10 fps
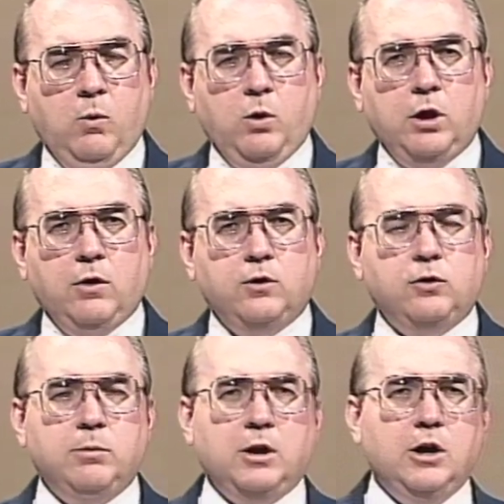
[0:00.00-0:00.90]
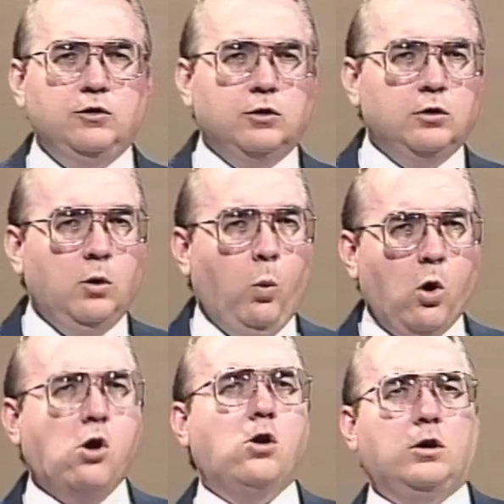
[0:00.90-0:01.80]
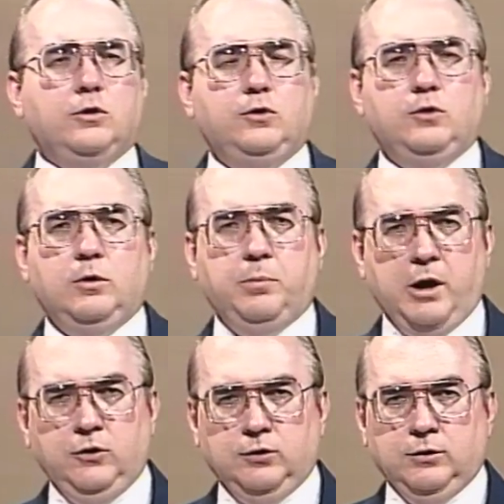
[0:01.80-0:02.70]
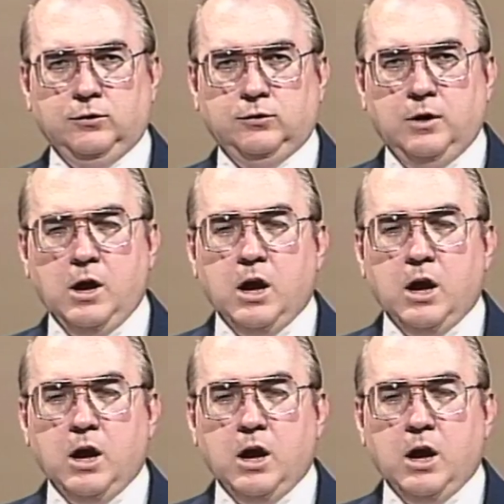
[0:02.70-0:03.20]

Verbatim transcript: We know that tribulation works patience.